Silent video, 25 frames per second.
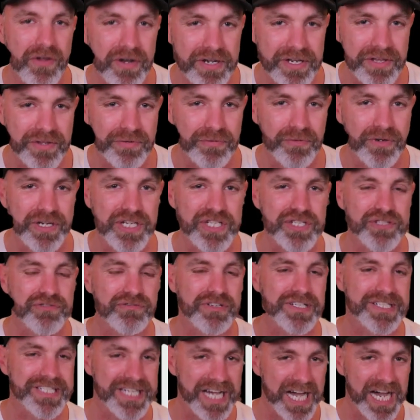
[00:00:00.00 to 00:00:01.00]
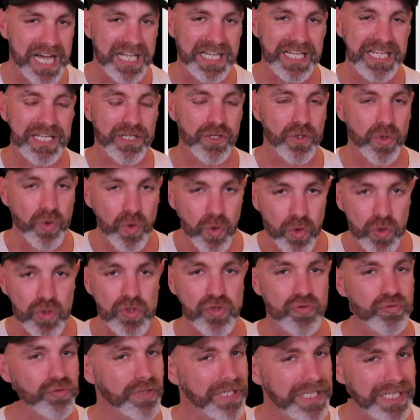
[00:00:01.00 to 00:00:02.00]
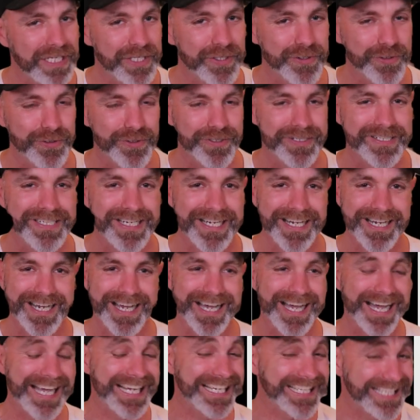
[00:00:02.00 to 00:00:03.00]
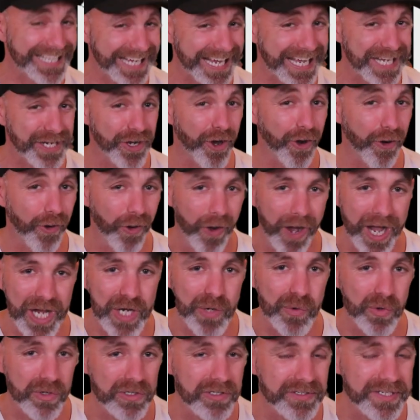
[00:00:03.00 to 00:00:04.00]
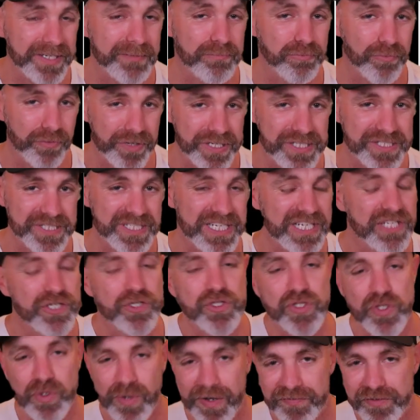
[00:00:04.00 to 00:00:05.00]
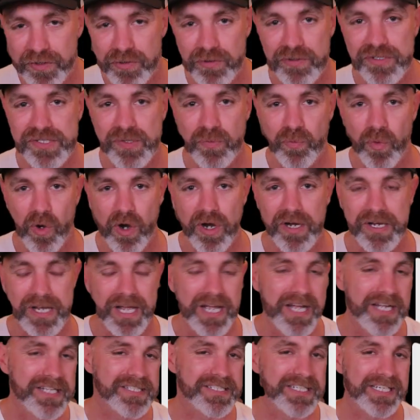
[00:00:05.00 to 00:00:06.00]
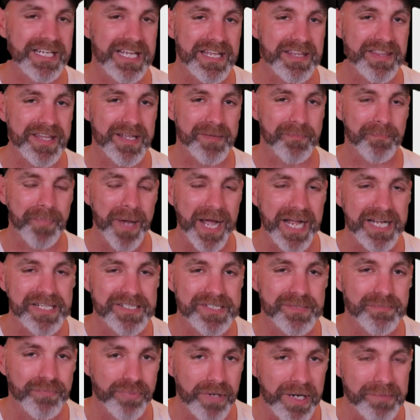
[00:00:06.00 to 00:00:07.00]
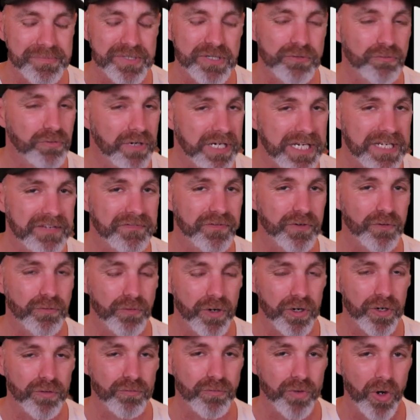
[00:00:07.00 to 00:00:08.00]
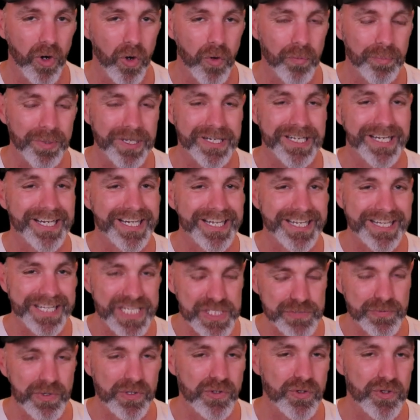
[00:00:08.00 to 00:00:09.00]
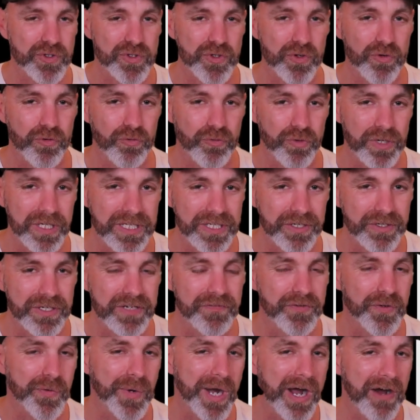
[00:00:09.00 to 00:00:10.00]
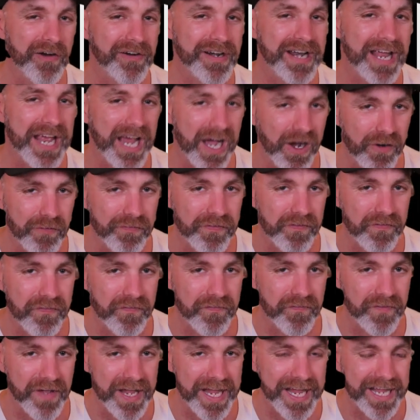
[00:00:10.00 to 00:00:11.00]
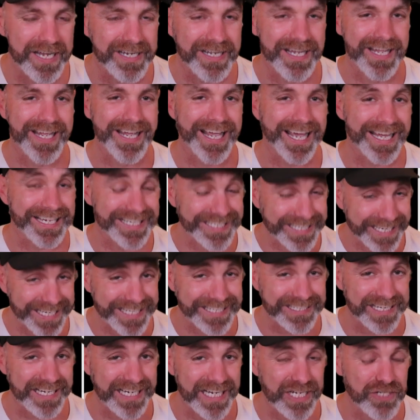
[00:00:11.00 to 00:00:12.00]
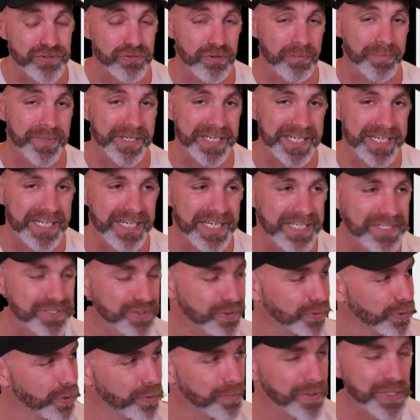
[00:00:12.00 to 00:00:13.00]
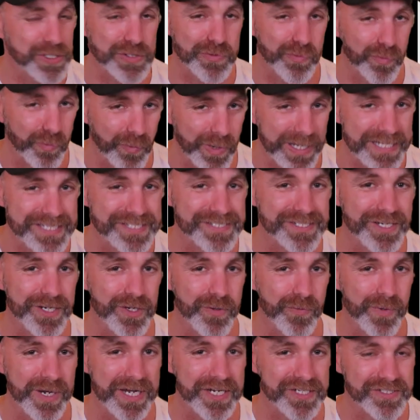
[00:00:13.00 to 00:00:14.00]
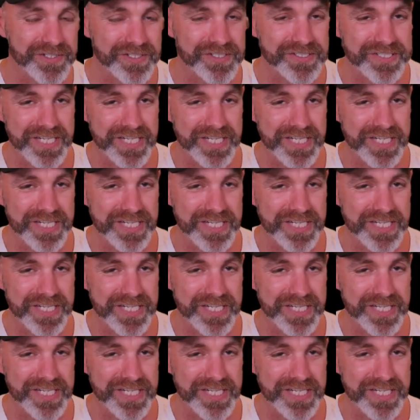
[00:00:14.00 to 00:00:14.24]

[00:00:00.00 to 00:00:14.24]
33 Stradale. It looks really good. Again, high quality prints here. You do have to do some work to get them painted, prepped and ready for rock and roll, but this one looks really good if you are an Alpha fan. And again, they are dropping kits almost once a week. So